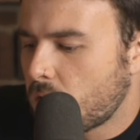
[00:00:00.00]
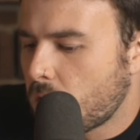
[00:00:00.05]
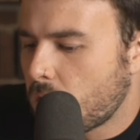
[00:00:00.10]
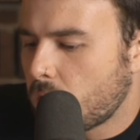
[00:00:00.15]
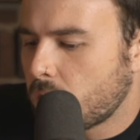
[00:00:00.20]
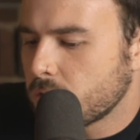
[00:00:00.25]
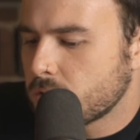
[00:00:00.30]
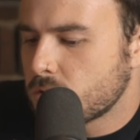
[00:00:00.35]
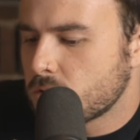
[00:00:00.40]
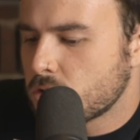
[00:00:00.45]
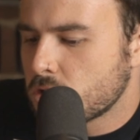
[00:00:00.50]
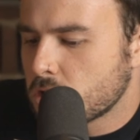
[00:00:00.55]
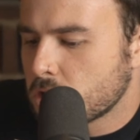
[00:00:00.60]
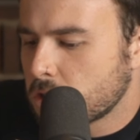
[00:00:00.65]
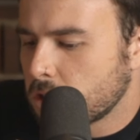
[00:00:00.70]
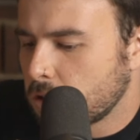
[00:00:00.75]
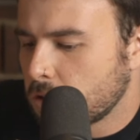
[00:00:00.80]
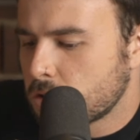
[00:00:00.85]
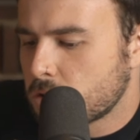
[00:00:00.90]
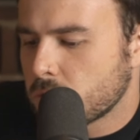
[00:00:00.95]
arts,
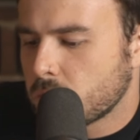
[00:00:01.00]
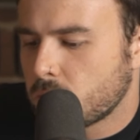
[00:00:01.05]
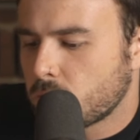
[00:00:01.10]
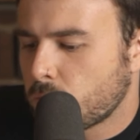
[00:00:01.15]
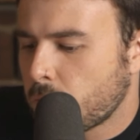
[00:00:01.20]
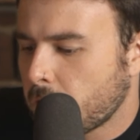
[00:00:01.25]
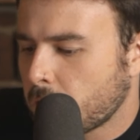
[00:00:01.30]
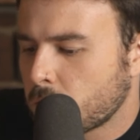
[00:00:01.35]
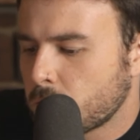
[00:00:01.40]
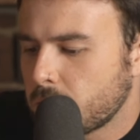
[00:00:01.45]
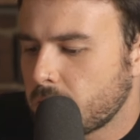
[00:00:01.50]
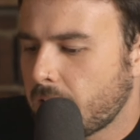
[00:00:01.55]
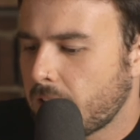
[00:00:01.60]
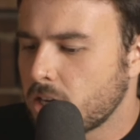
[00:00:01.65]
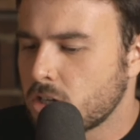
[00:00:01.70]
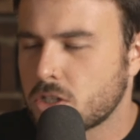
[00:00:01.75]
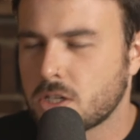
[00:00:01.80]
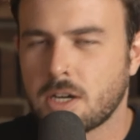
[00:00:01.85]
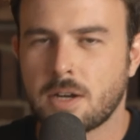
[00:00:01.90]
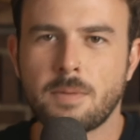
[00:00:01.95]
children,
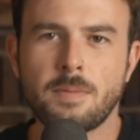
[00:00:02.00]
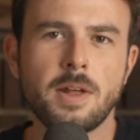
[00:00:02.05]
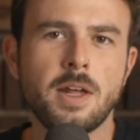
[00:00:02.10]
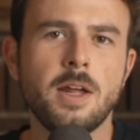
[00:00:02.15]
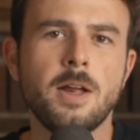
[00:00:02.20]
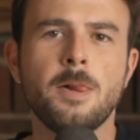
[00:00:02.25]
recreation.